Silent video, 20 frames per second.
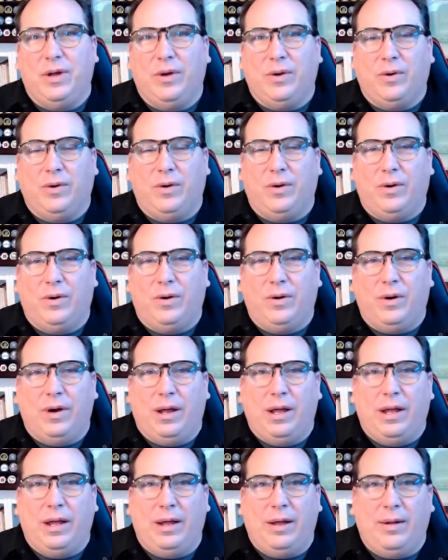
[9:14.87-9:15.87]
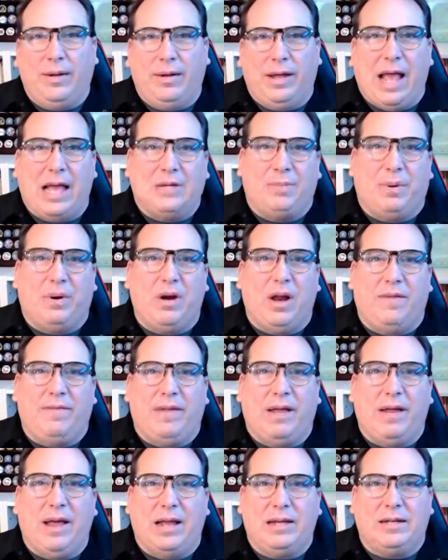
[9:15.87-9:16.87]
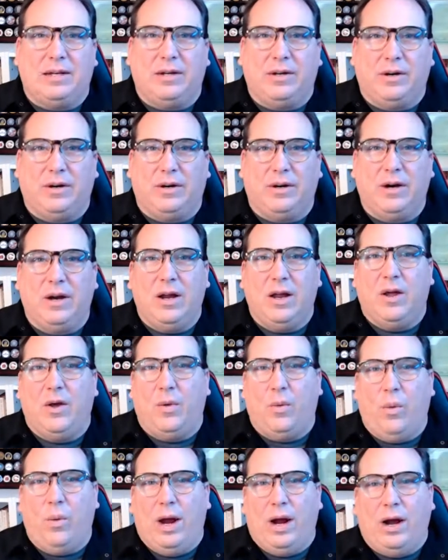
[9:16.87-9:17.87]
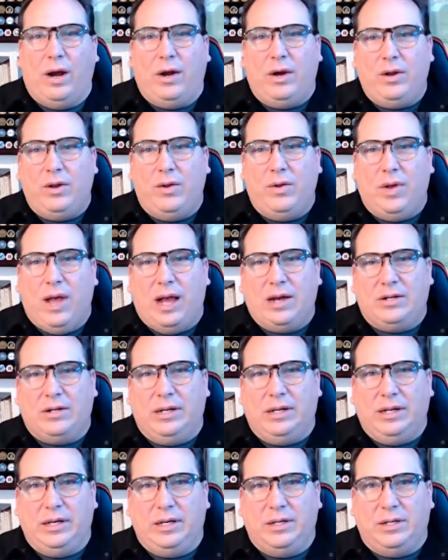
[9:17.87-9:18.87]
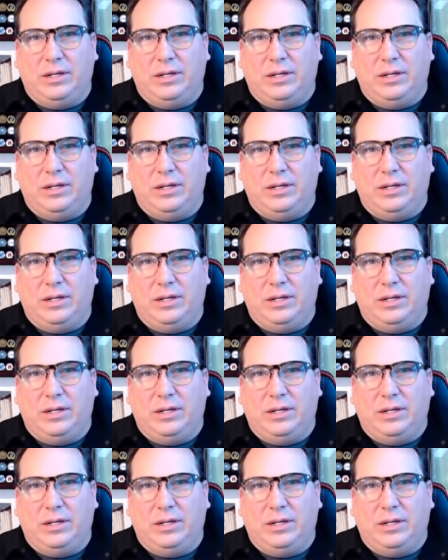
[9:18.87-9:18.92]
or gas burnoff that has to occur where you actually